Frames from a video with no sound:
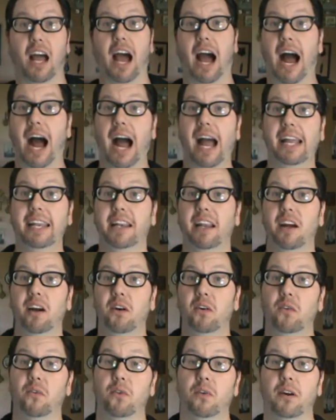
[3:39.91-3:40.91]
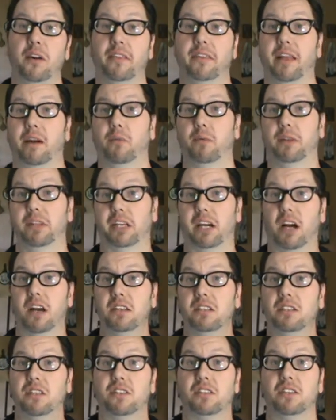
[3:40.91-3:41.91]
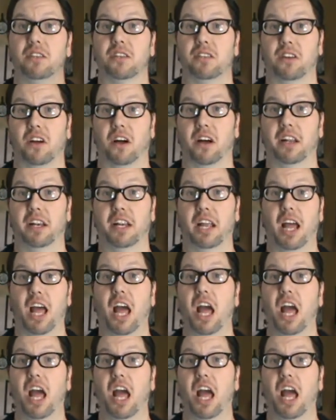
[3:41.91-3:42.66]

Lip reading: I know that when the Oscars is on,